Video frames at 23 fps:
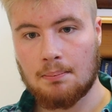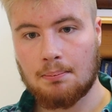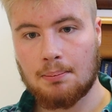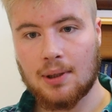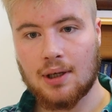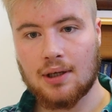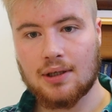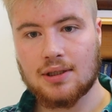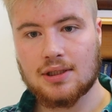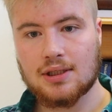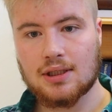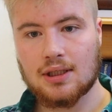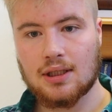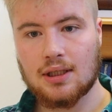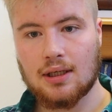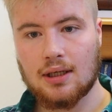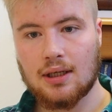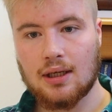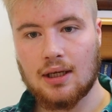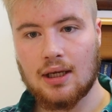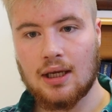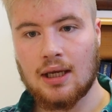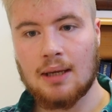but
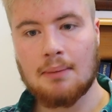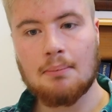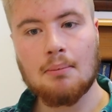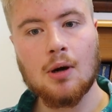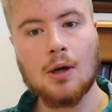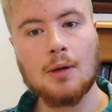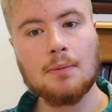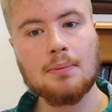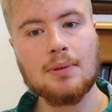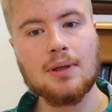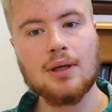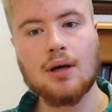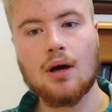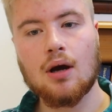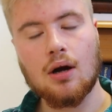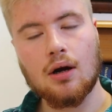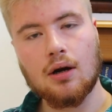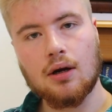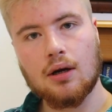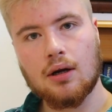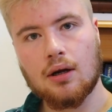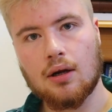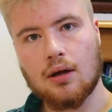it might be a
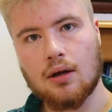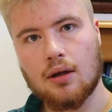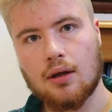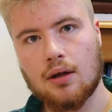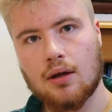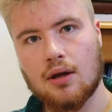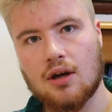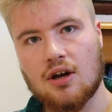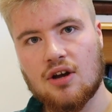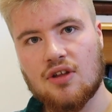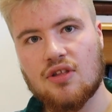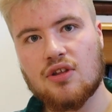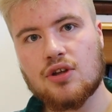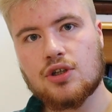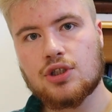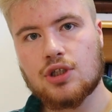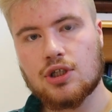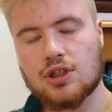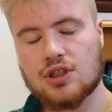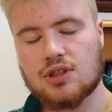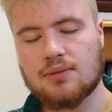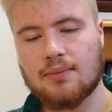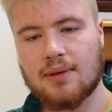hunger that
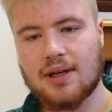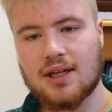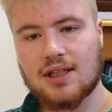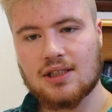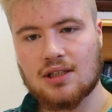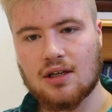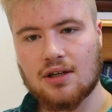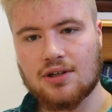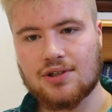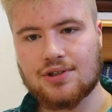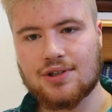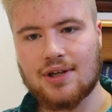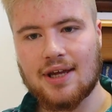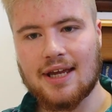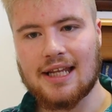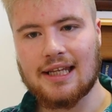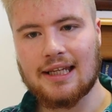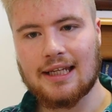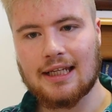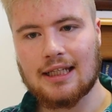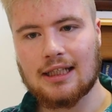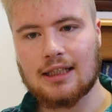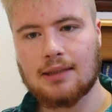just makes us a
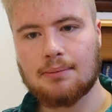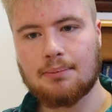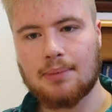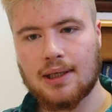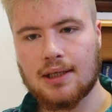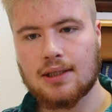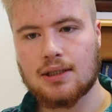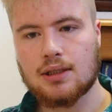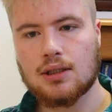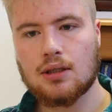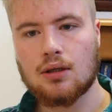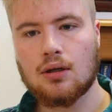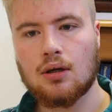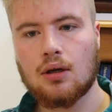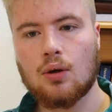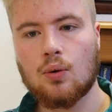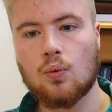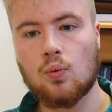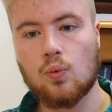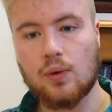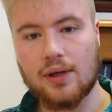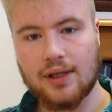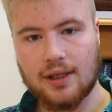little bit
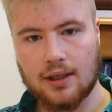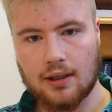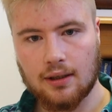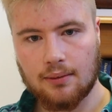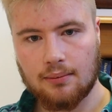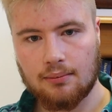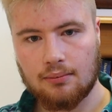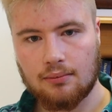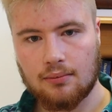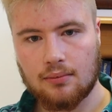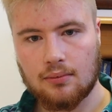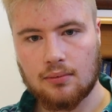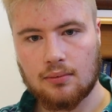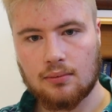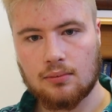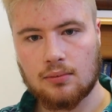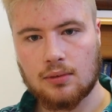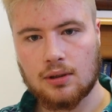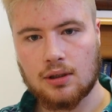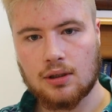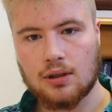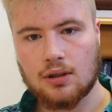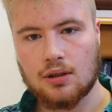weaker.
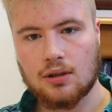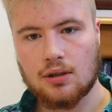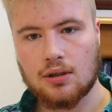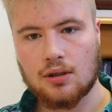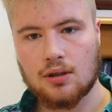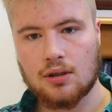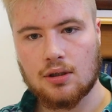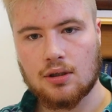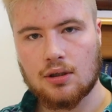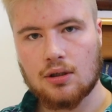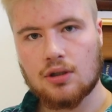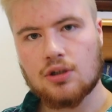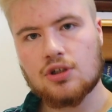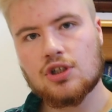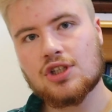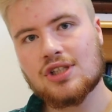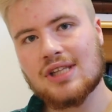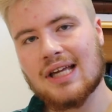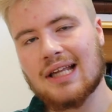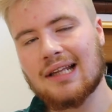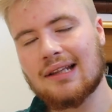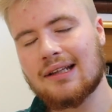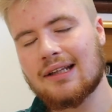
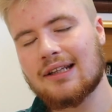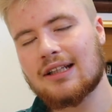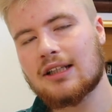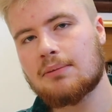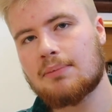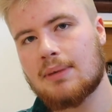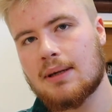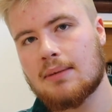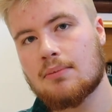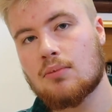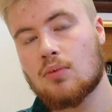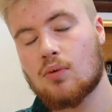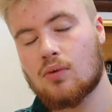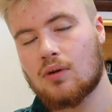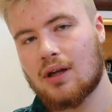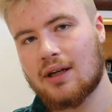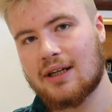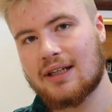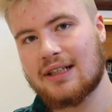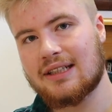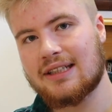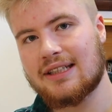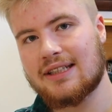Just that little bit more
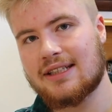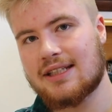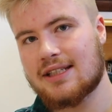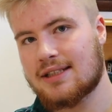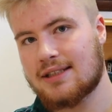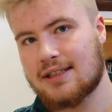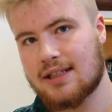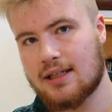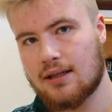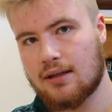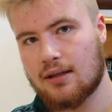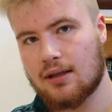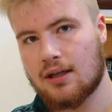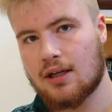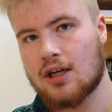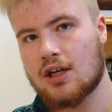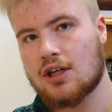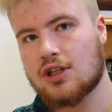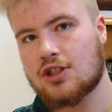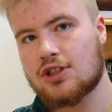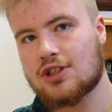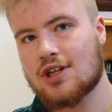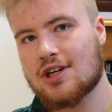likely to sin.
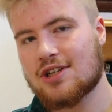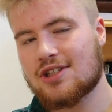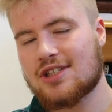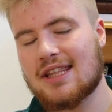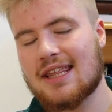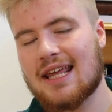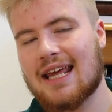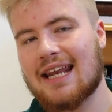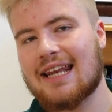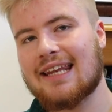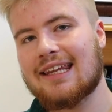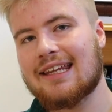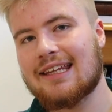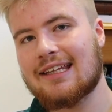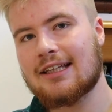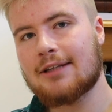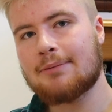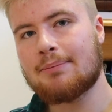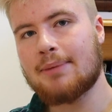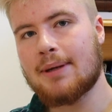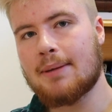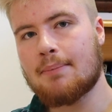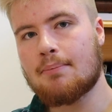Just that
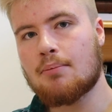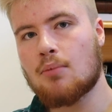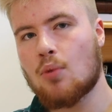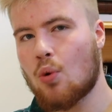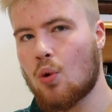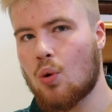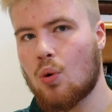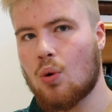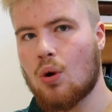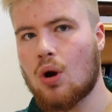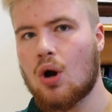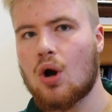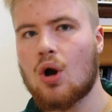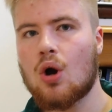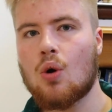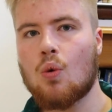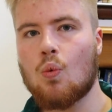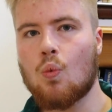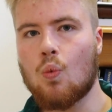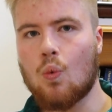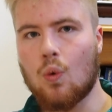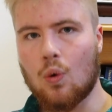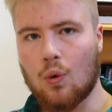little bit more
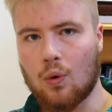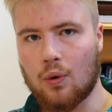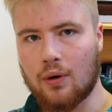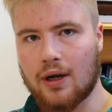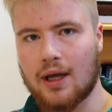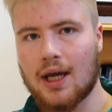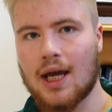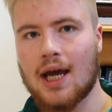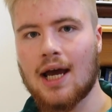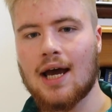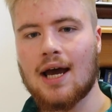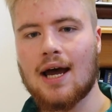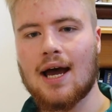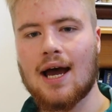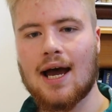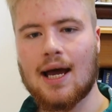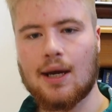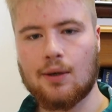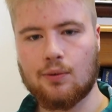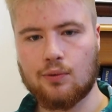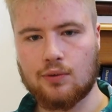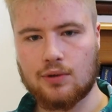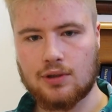worn
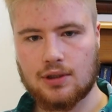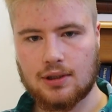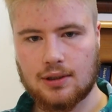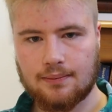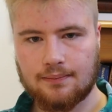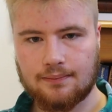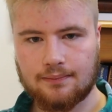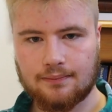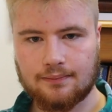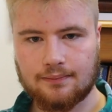out.